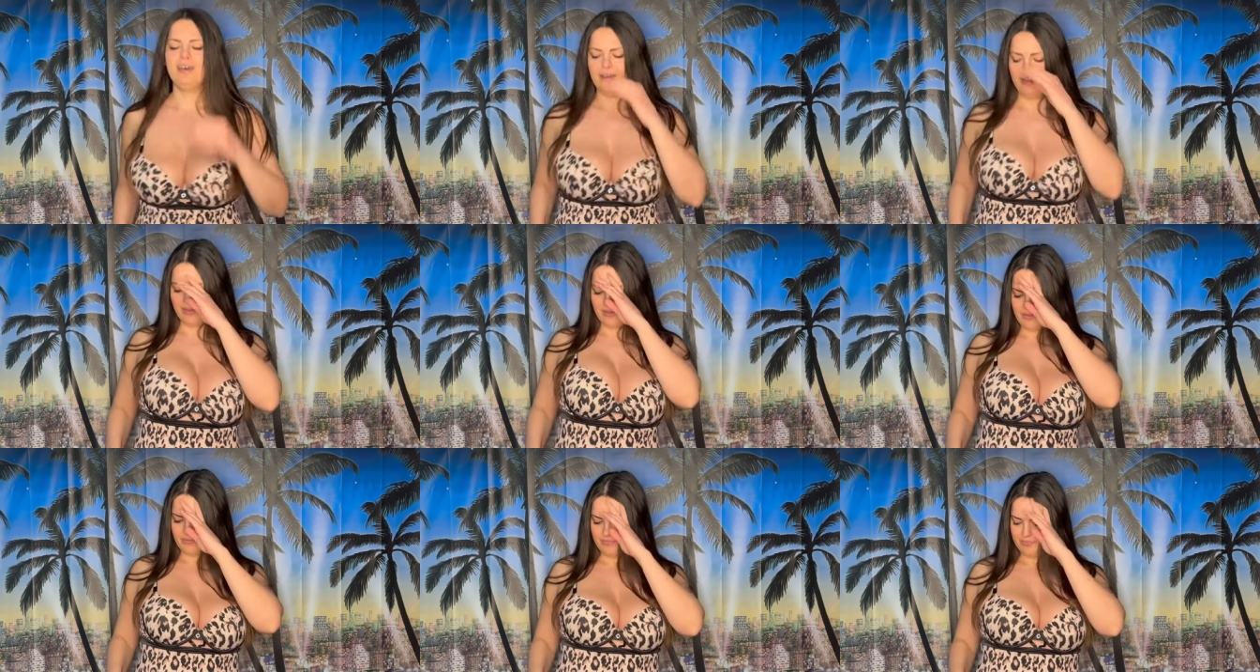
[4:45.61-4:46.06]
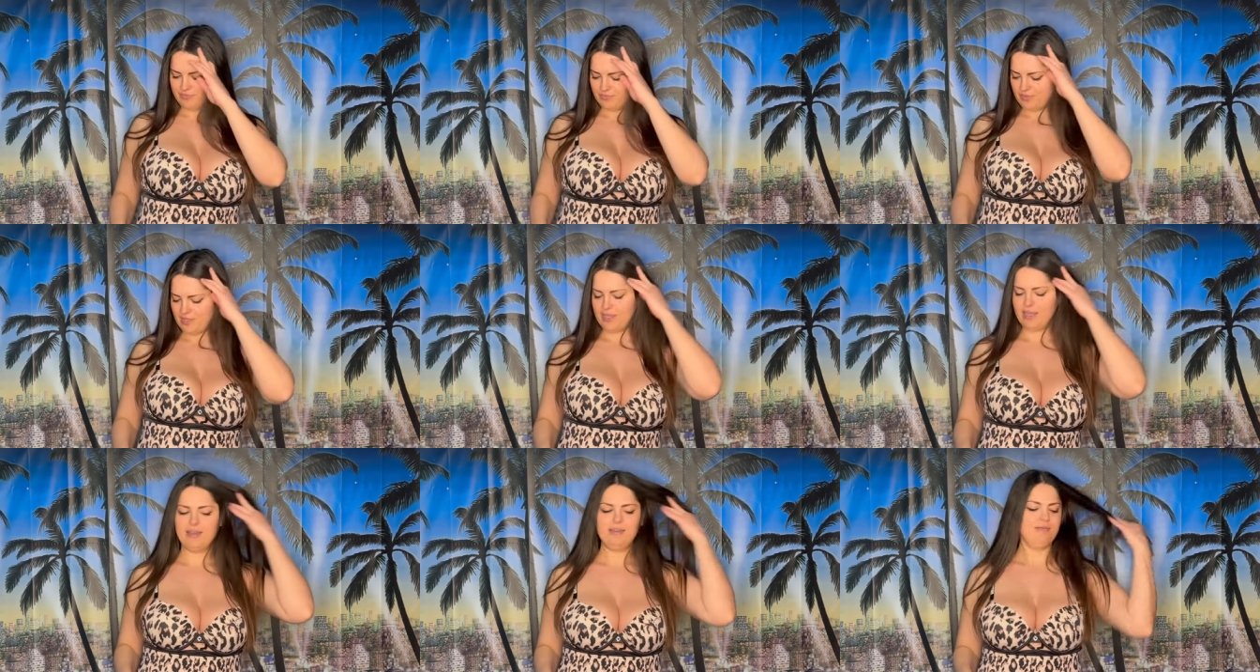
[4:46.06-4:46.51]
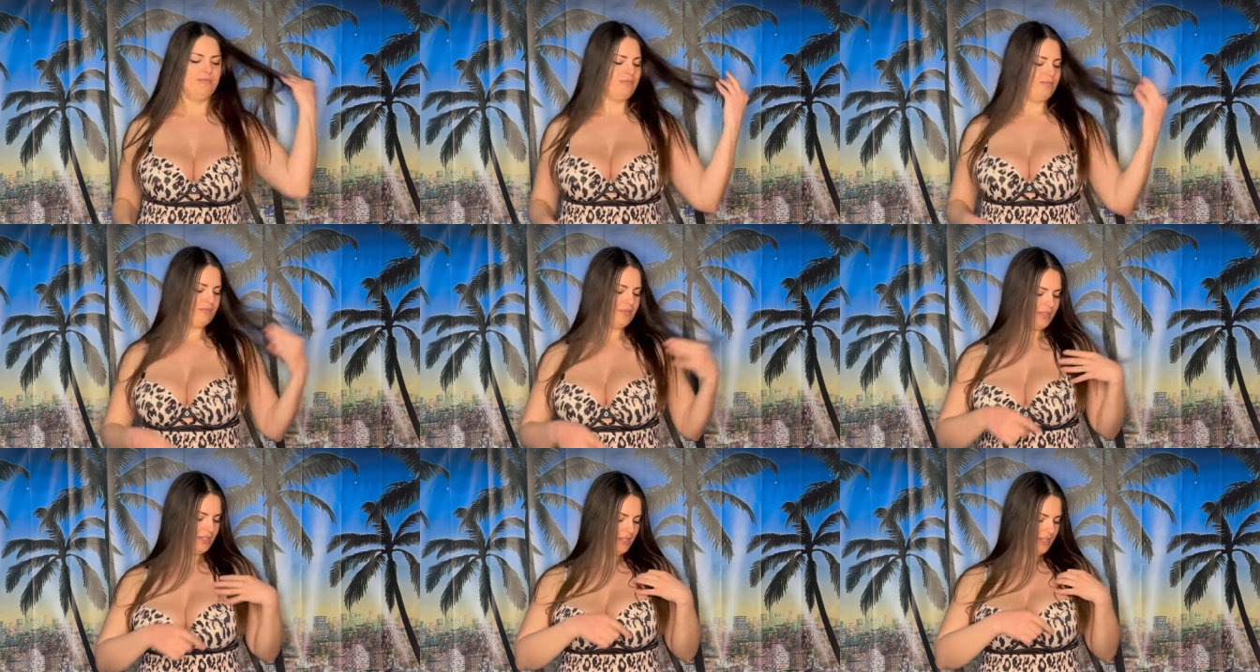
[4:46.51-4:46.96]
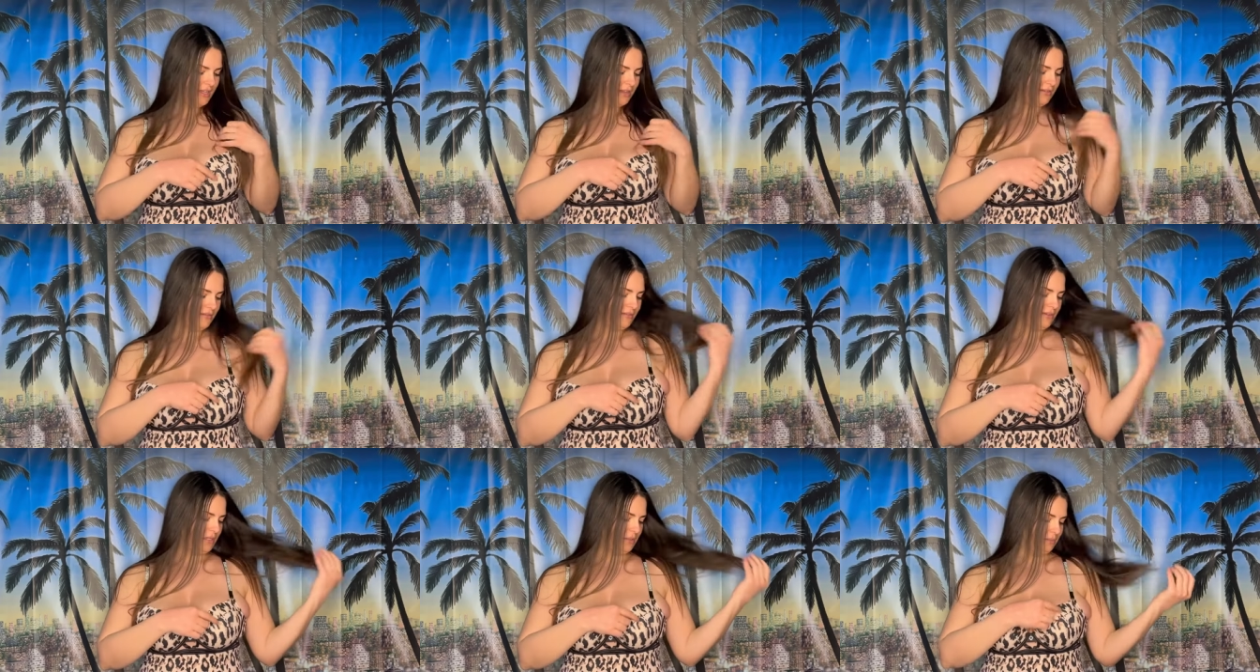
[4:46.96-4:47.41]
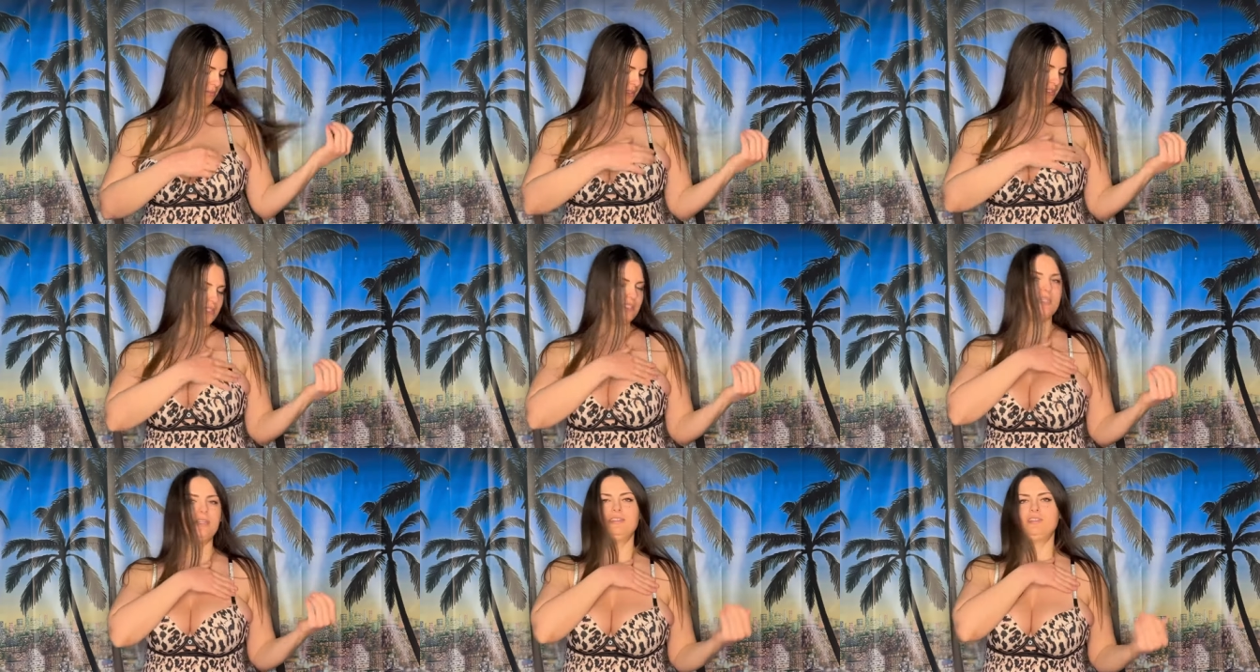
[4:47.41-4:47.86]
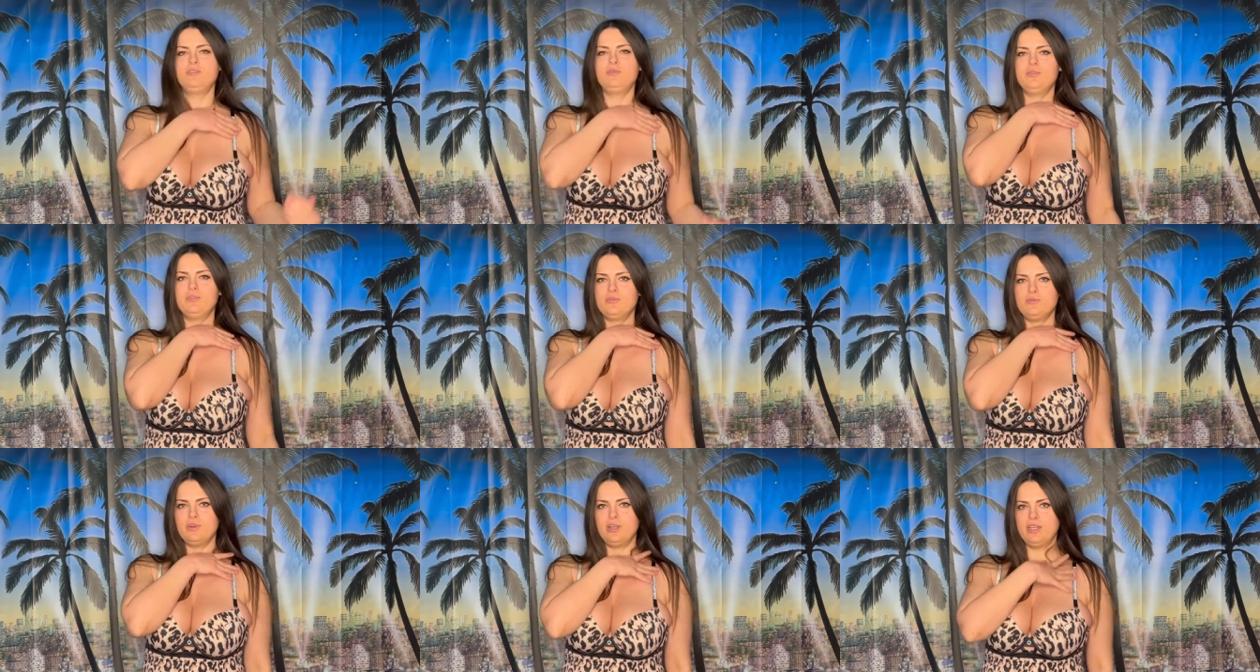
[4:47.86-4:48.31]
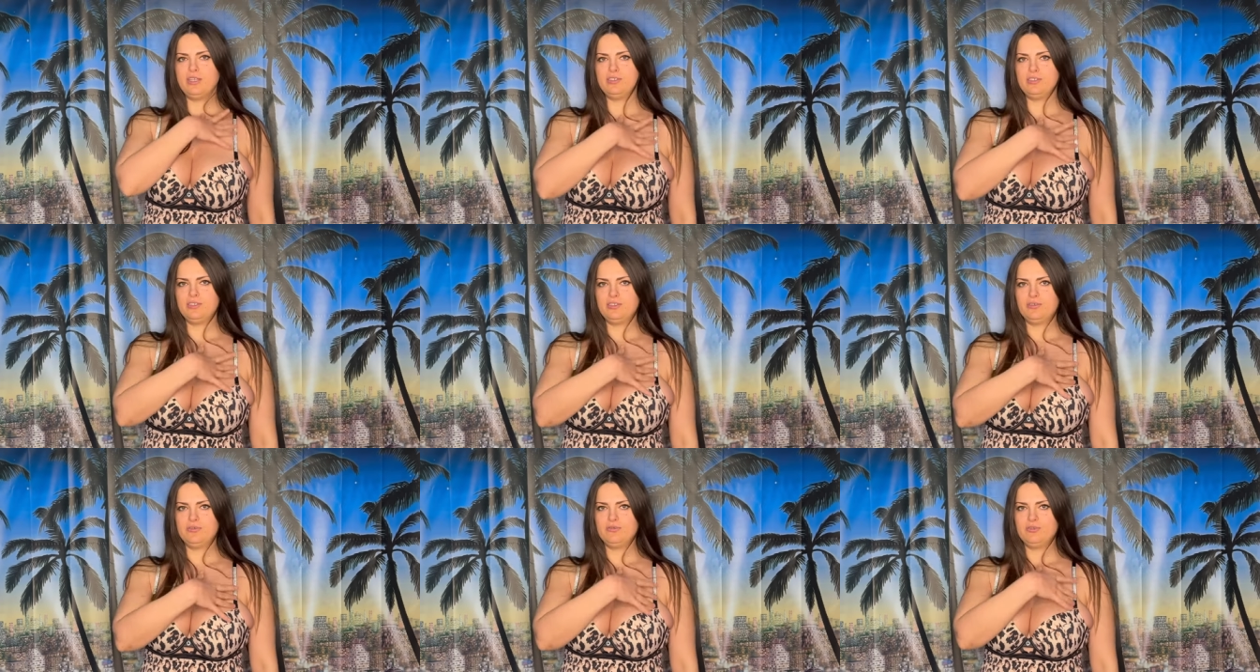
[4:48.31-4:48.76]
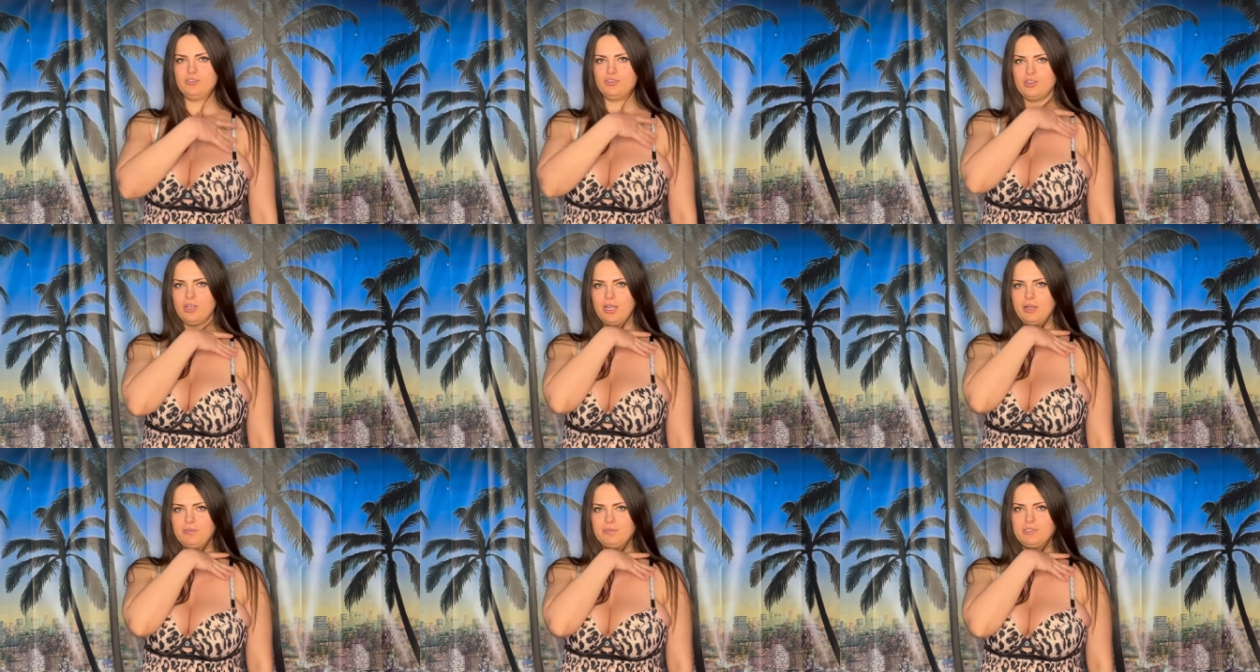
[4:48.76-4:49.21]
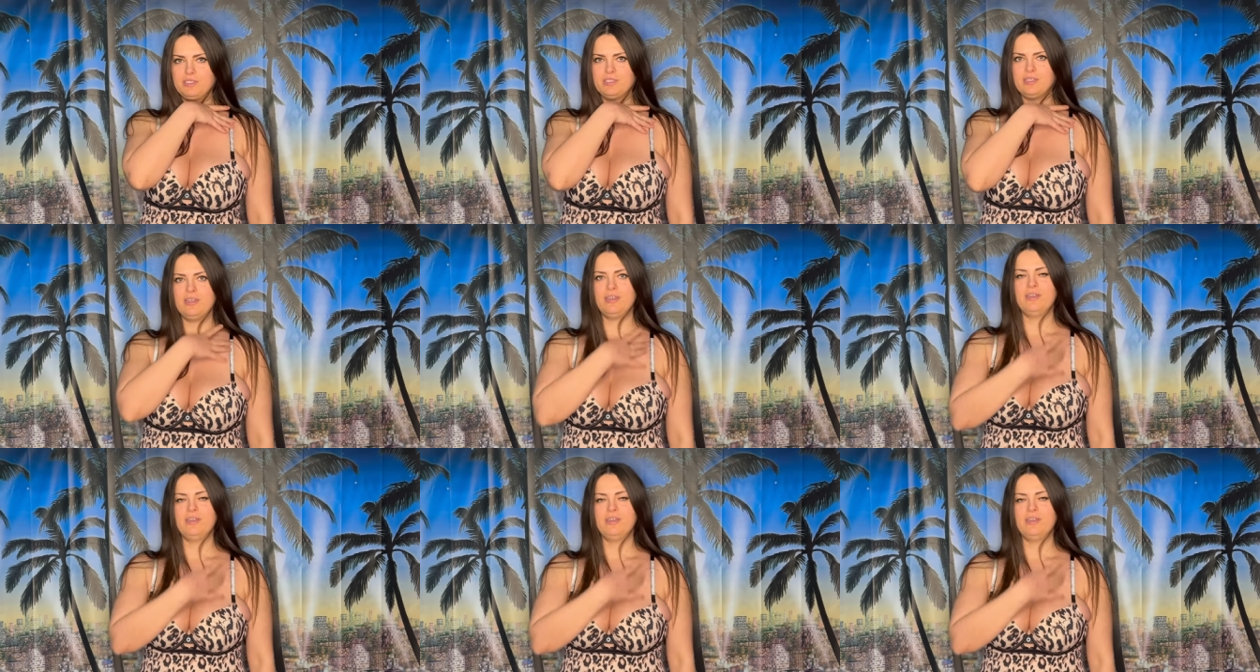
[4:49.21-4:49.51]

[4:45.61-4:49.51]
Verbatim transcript: Um, yeah, again, obsessed with the rhinestone straps